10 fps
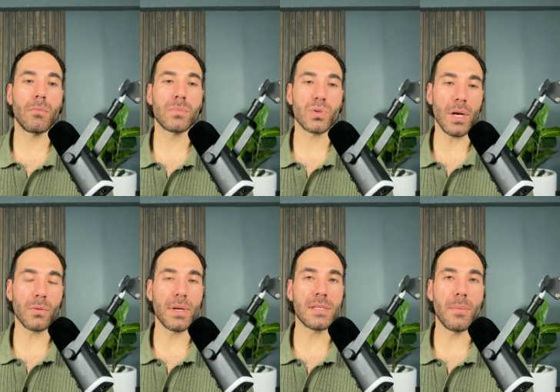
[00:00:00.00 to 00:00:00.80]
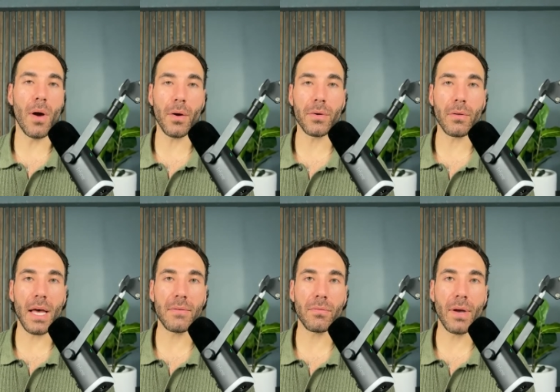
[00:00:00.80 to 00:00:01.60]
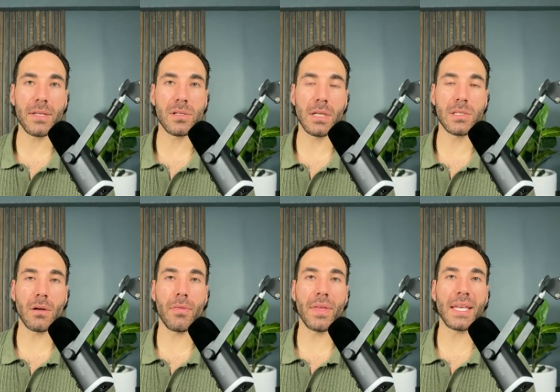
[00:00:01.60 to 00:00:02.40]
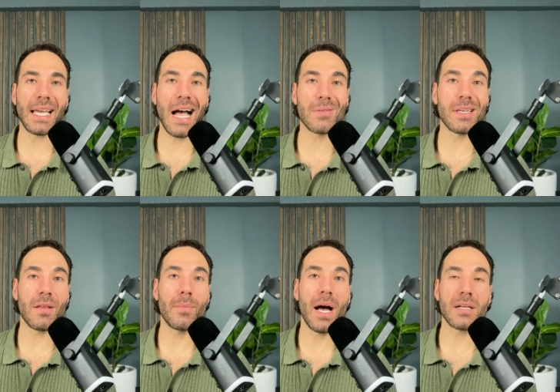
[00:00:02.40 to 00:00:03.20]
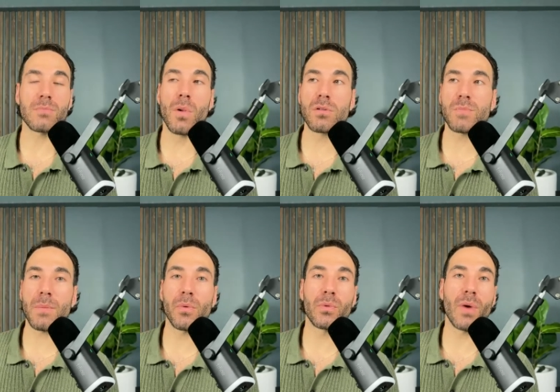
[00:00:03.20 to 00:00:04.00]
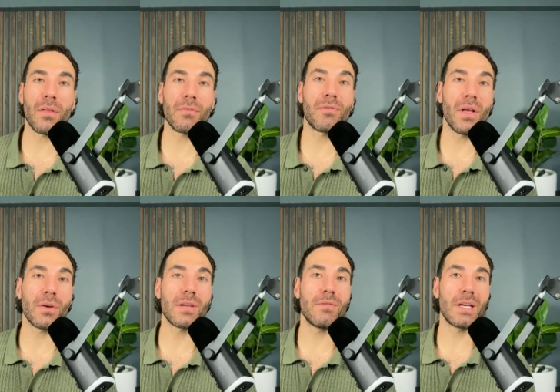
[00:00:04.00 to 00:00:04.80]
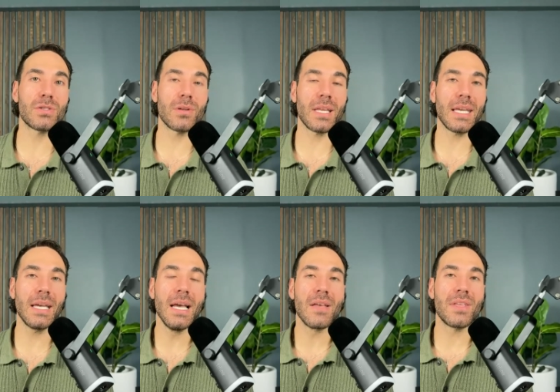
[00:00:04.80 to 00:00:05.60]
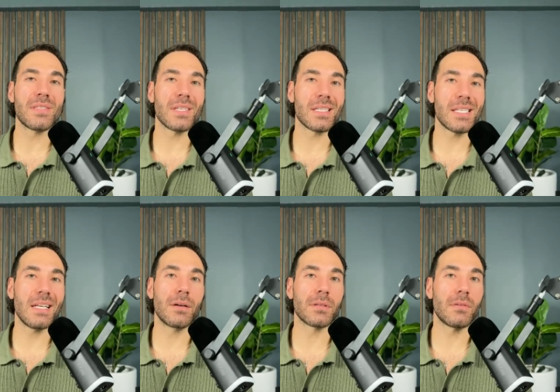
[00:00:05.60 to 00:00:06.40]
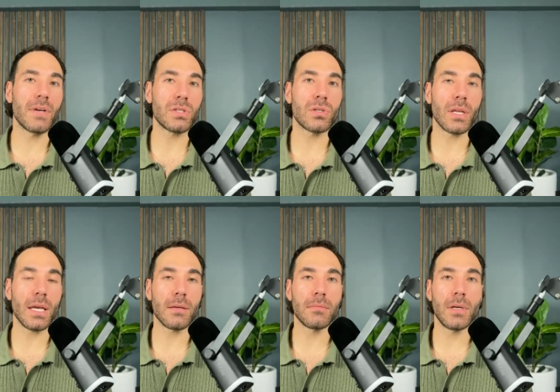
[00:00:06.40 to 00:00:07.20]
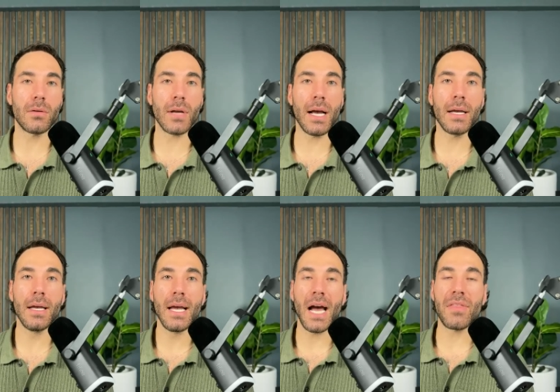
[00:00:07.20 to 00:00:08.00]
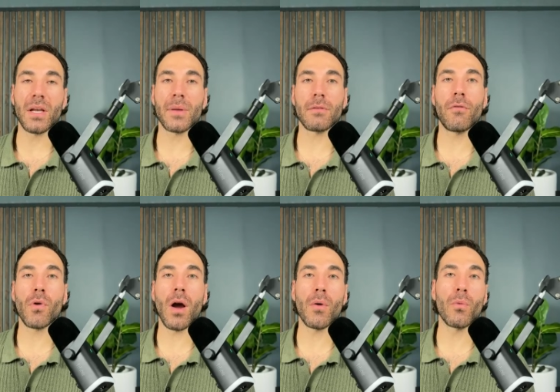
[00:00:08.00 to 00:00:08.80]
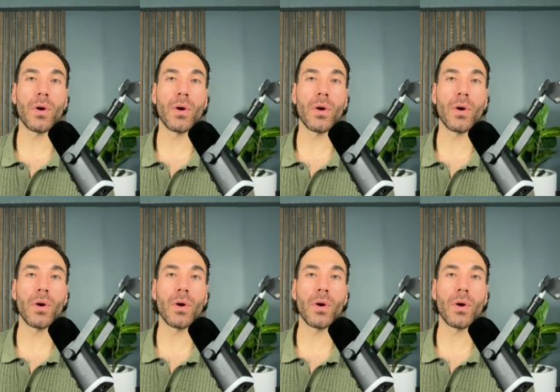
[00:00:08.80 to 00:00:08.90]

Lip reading: trying to raise the bar in your life, right? So let's start thinking outside of the box. Most people would rather fail conventionally than succeed unconventionally. Okay. I think about the 4 hour